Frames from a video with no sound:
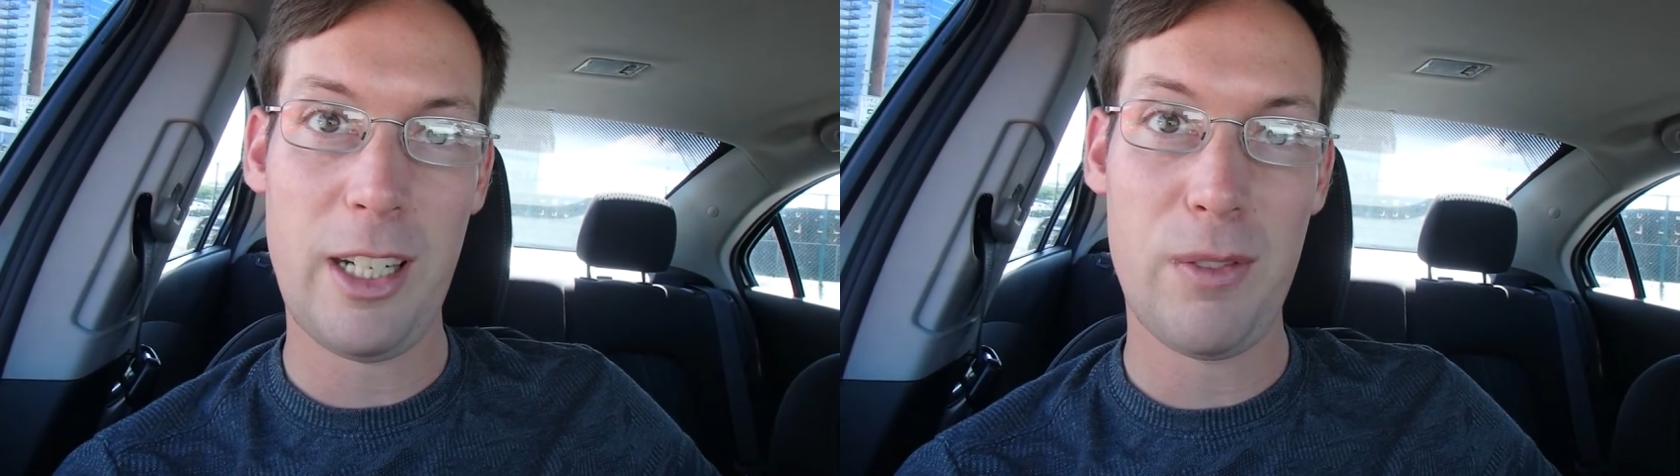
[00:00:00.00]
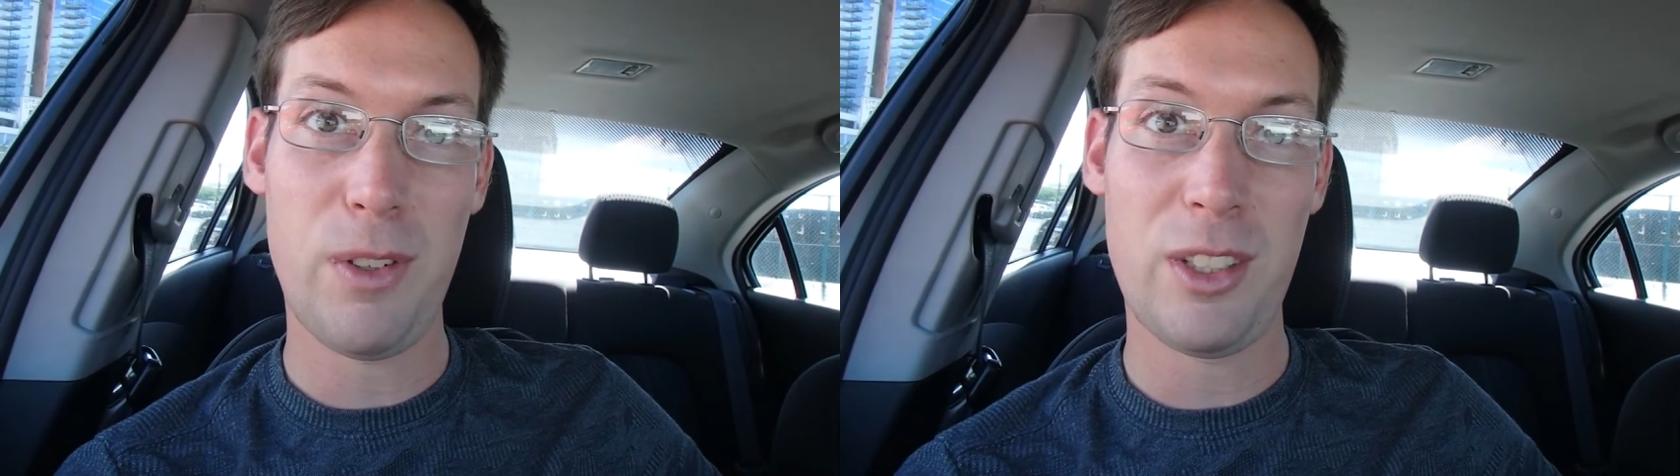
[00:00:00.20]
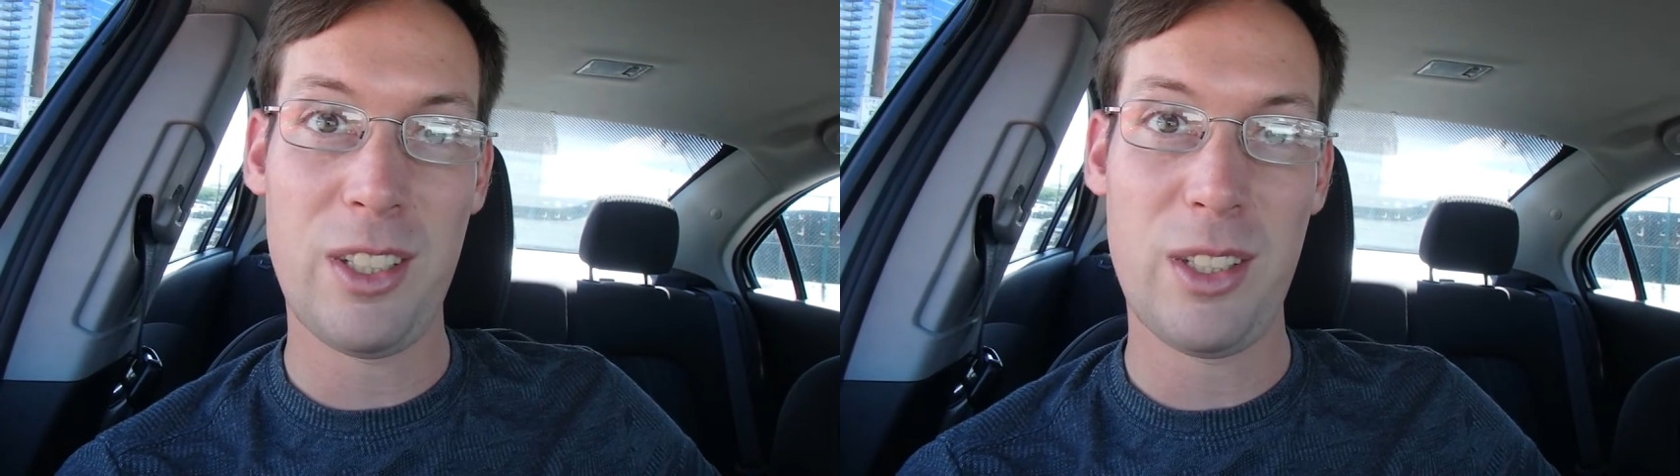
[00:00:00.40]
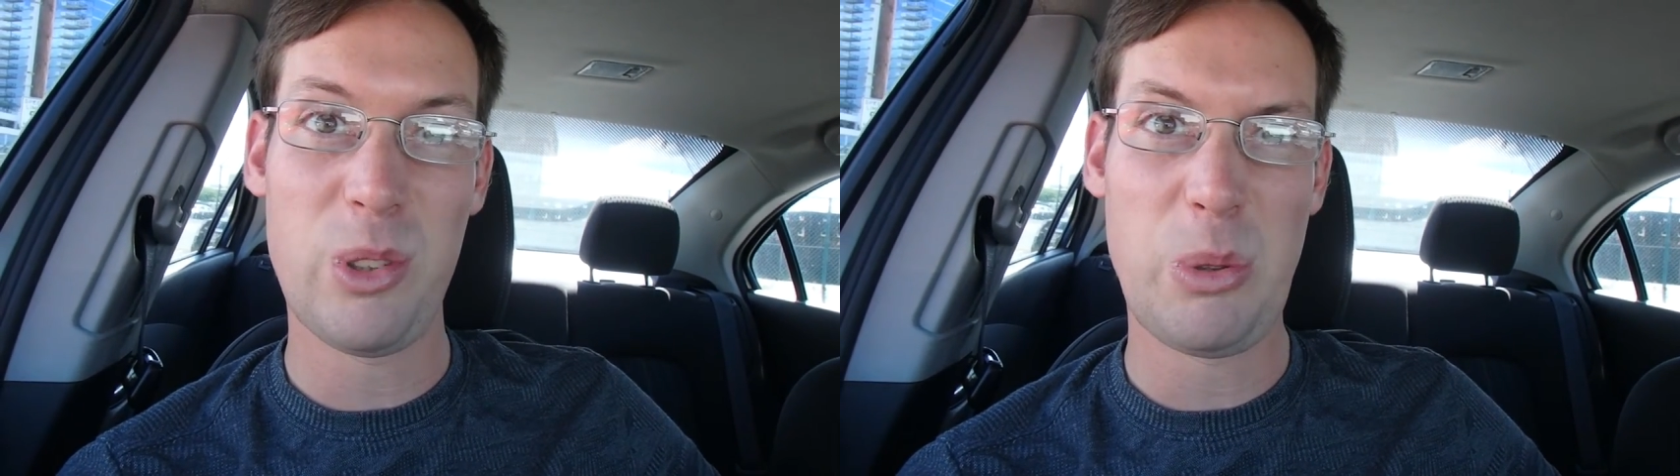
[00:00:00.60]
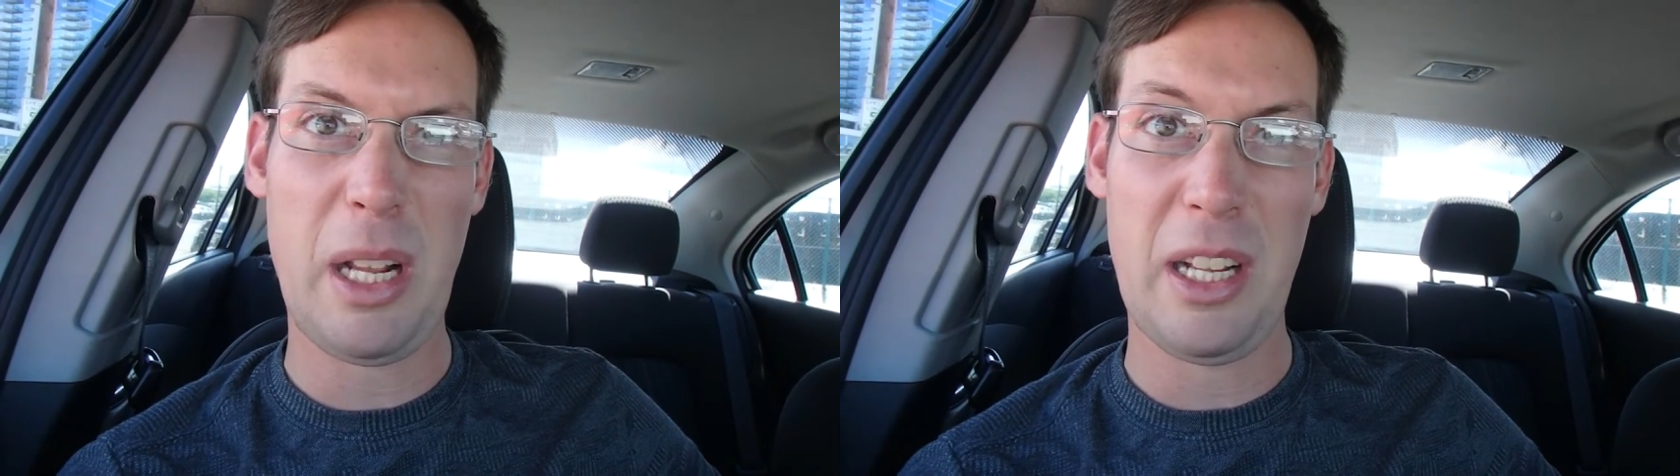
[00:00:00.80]
now fits into
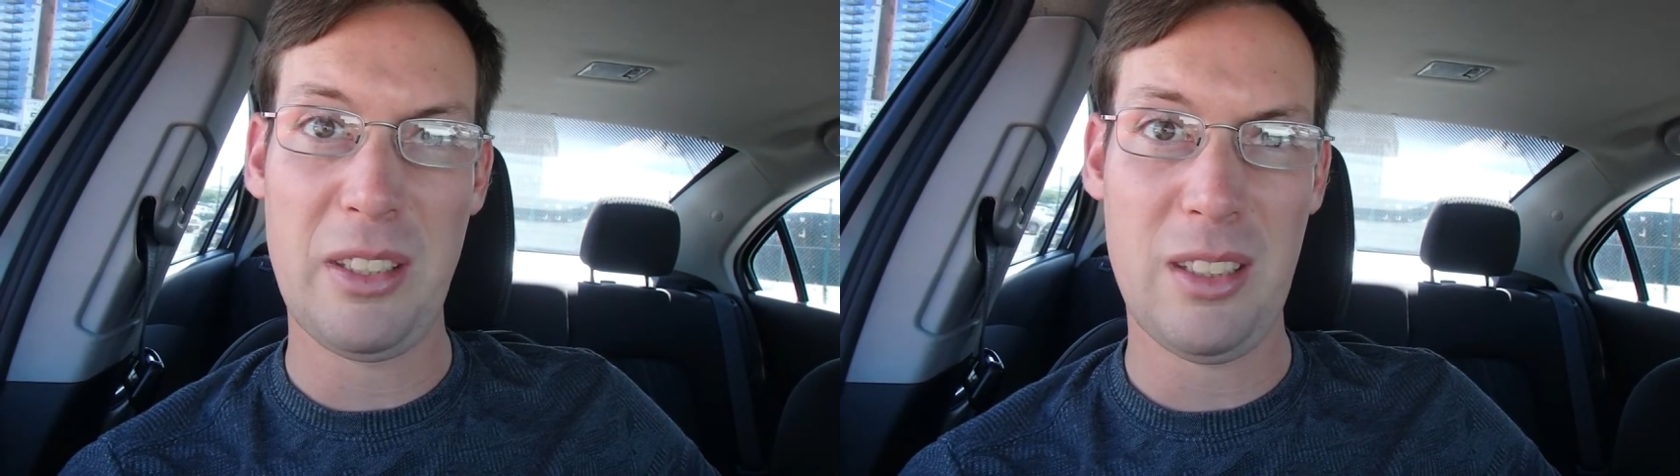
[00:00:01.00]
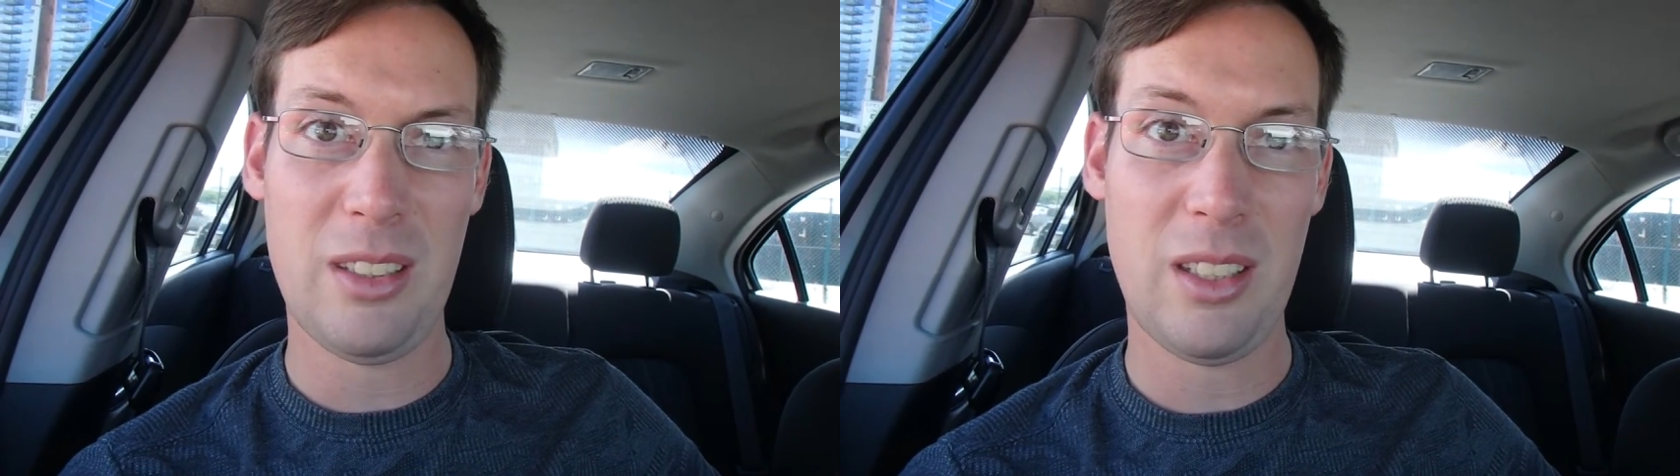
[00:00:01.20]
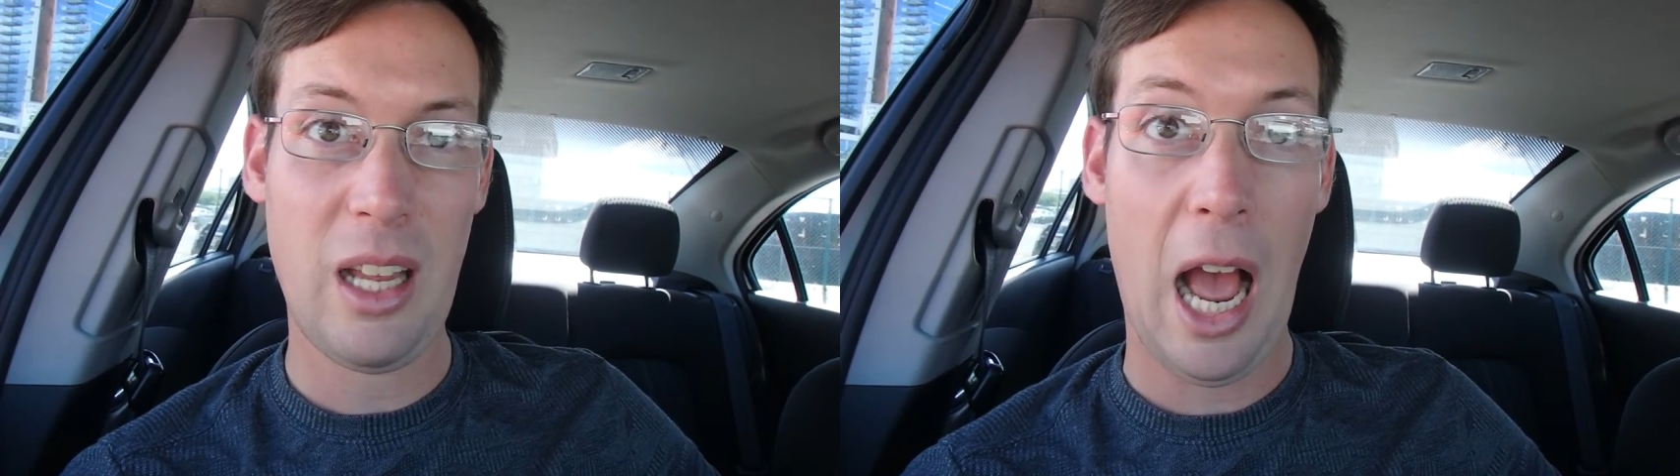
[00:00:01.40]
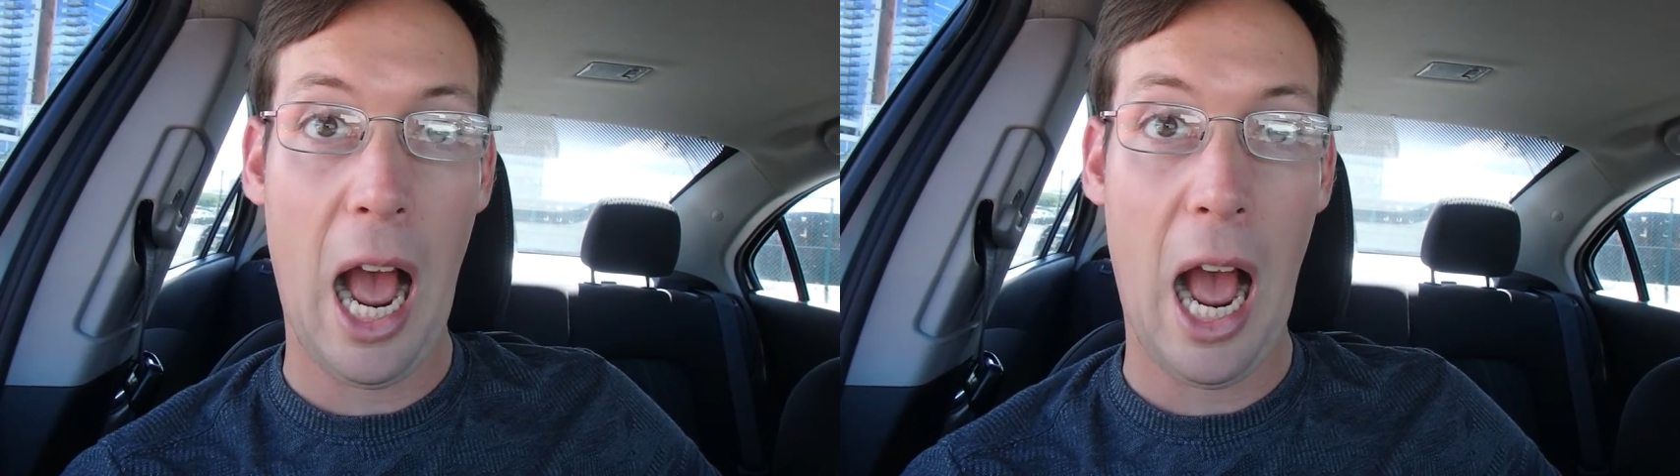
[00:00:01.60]
suitcases.